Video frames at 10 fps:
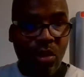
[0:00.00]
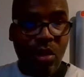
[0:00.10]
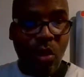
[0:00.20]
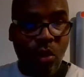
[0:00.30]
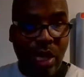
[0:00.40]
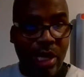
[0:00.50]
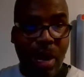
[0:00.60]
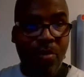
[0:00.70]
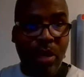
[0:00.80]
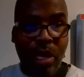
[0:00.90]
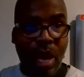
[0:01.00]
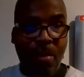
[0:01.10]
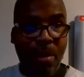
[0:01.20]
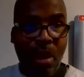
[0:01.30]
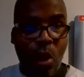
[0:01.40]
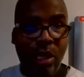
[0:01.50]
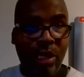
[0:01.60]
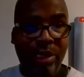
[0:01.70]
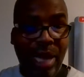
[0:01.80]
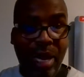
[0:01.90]
Don't think I'm all
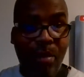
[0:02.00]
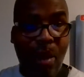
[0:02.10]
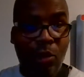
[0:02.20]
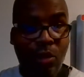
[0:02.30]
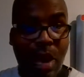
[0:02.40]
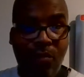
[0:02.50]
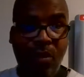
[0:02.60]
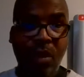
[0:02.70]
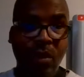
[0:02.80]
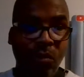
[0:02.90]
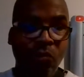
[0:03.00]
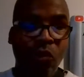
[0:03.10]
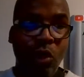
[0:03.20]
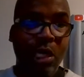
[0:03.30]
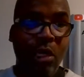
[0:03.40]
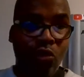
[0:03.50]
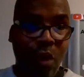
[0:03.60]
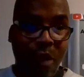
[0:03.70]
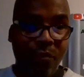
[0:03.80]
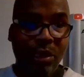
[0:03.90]
excited about driving. You need a
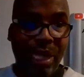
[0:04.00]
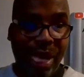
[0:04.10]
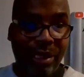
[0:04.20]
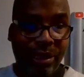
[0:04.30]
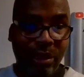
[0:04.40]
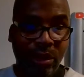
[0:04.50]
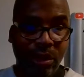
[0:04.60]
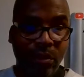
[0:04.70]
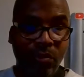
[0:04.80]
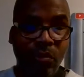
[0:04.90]
driver's license.